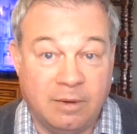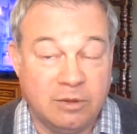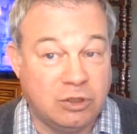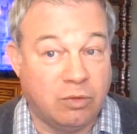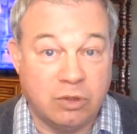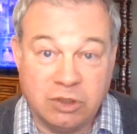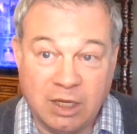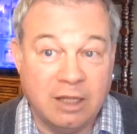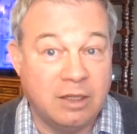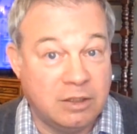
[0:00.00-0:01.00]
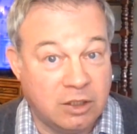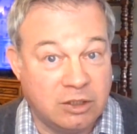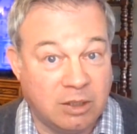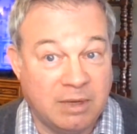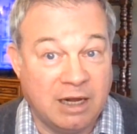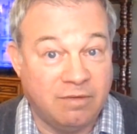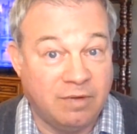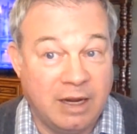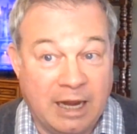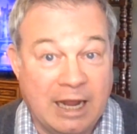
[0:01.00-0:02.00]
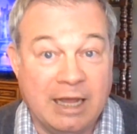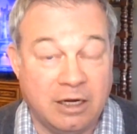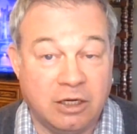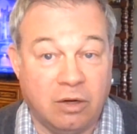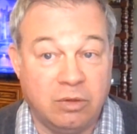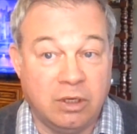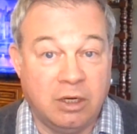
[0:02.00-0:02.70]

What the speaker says: so they're selling this as some kind of antidote.